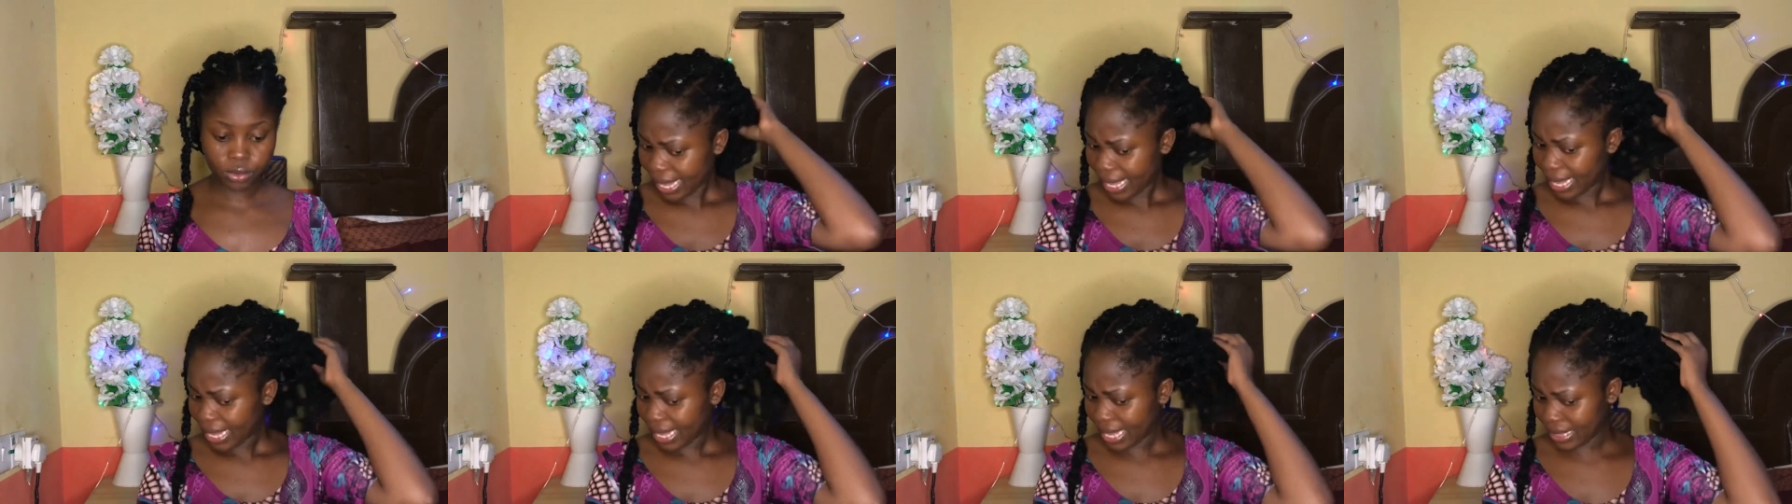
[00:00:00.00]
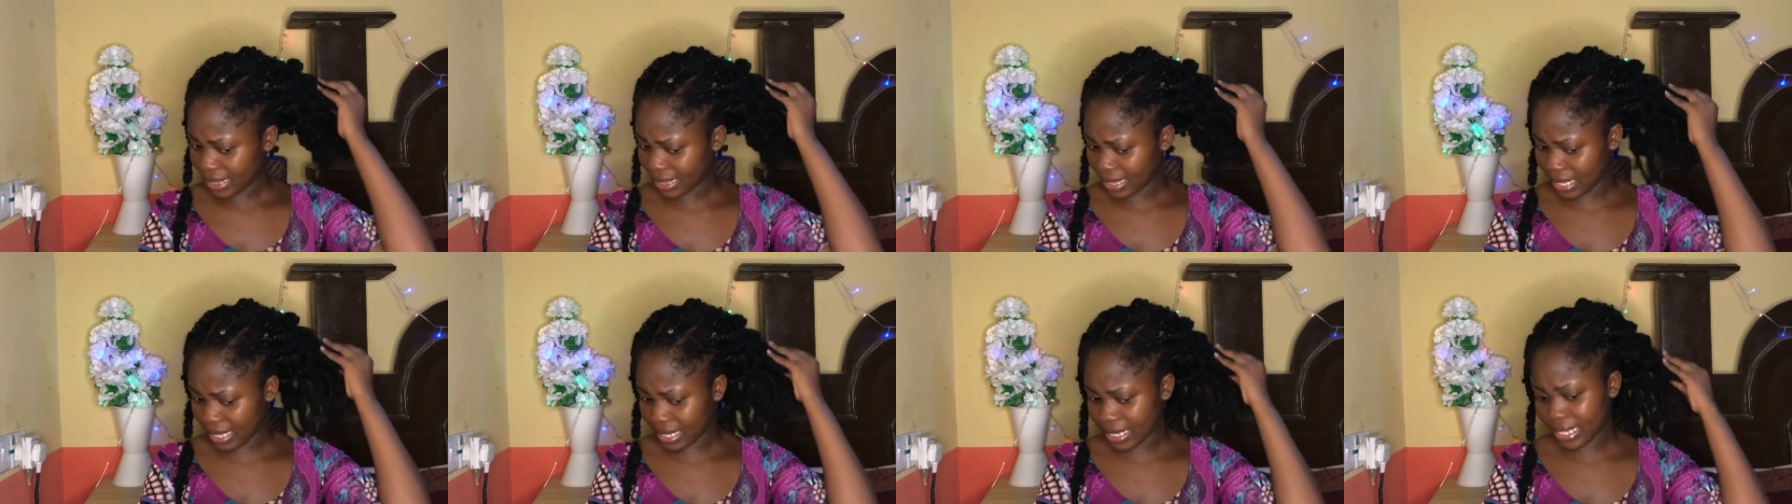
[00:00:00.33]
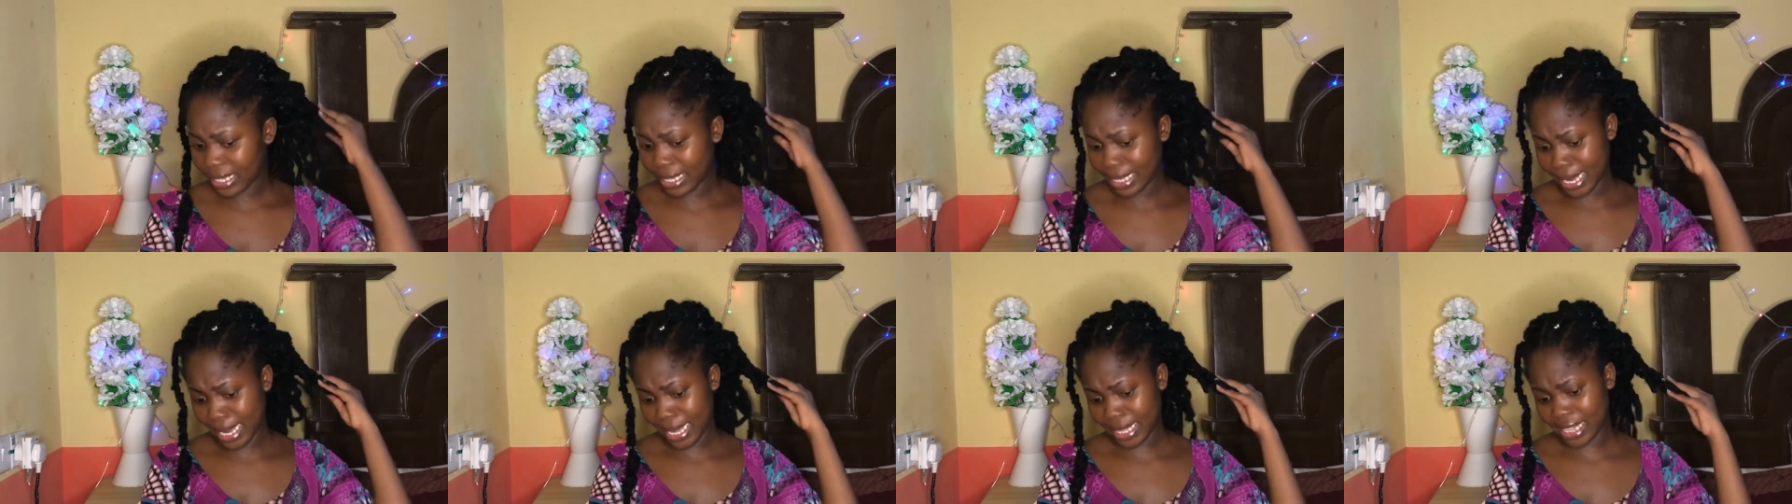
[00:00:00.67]
I think,
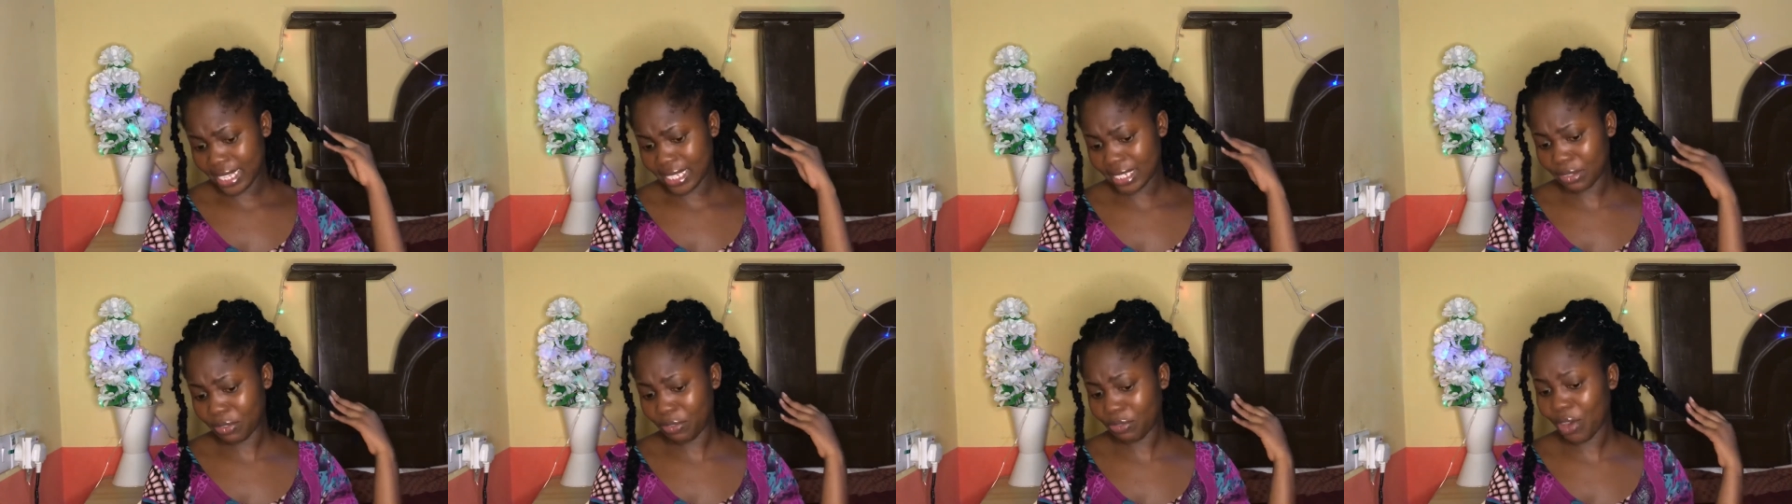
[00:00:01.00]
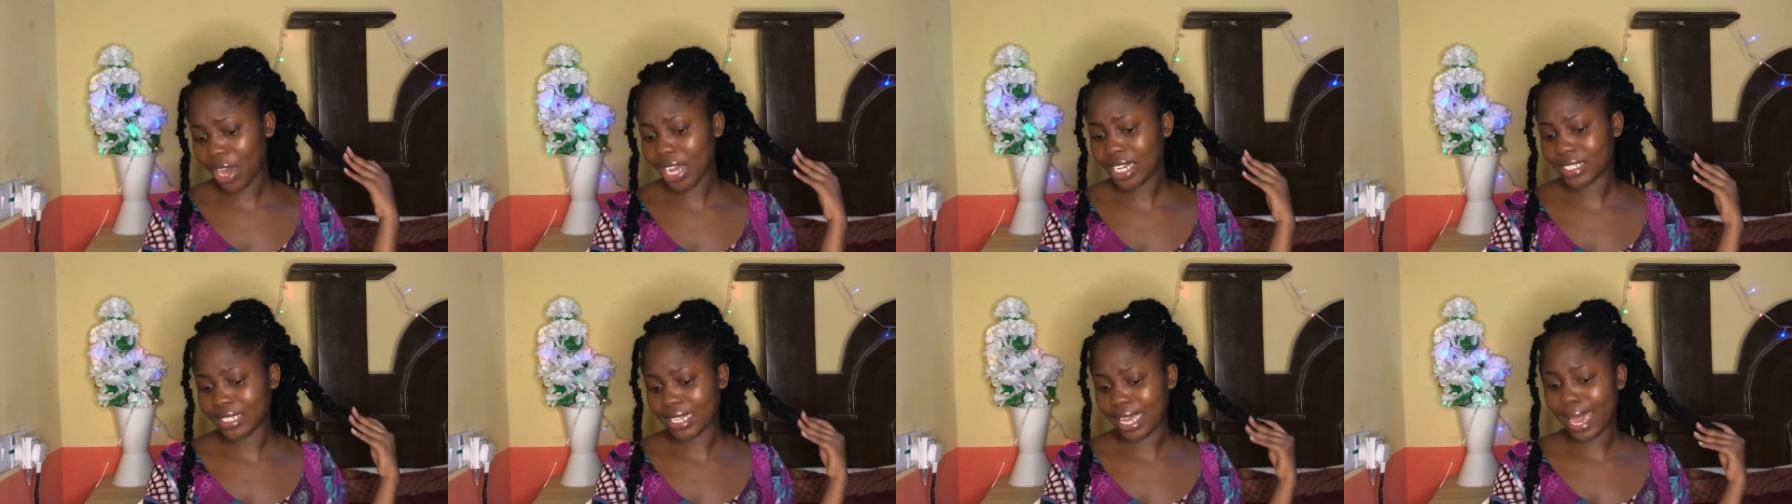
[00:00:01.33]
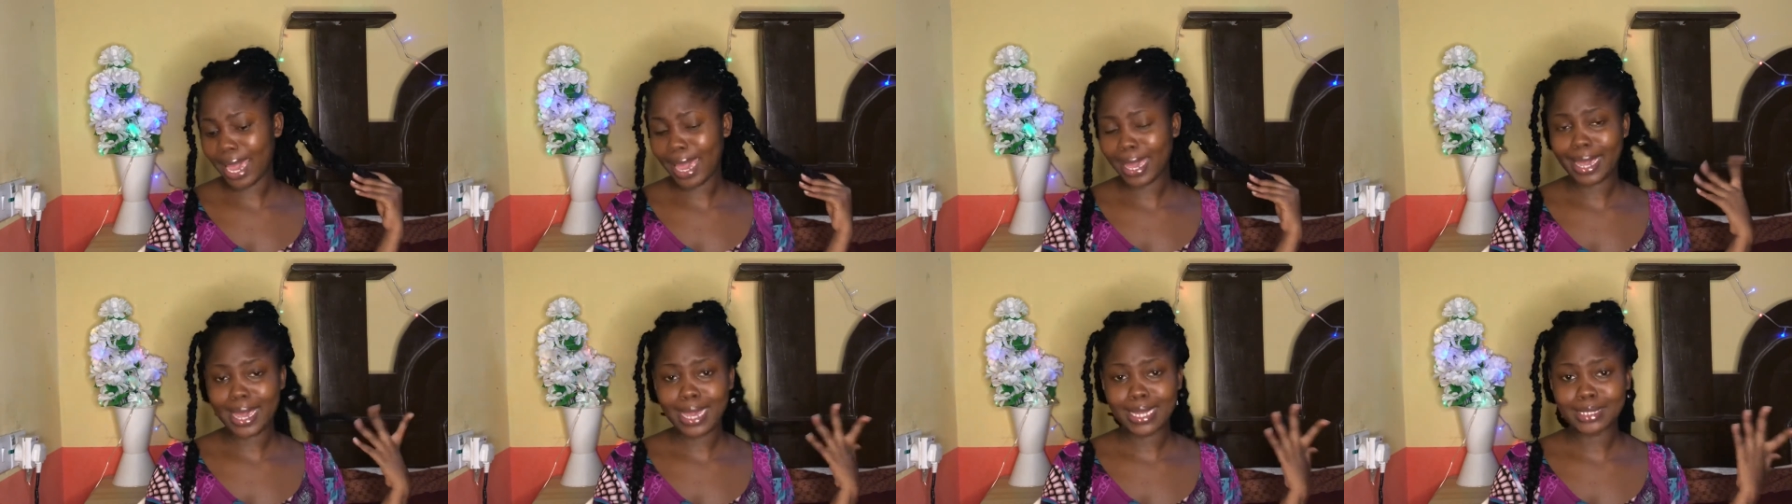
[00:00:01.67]
yeah, then the fact that I
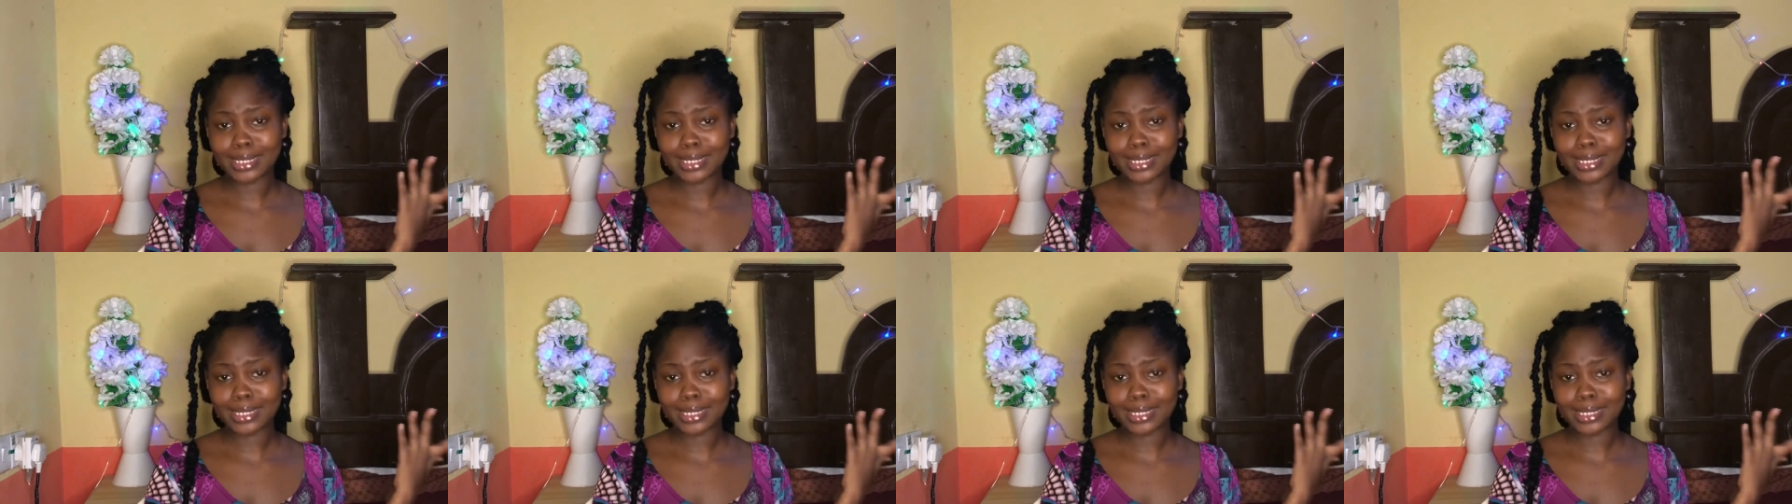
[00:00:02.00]
can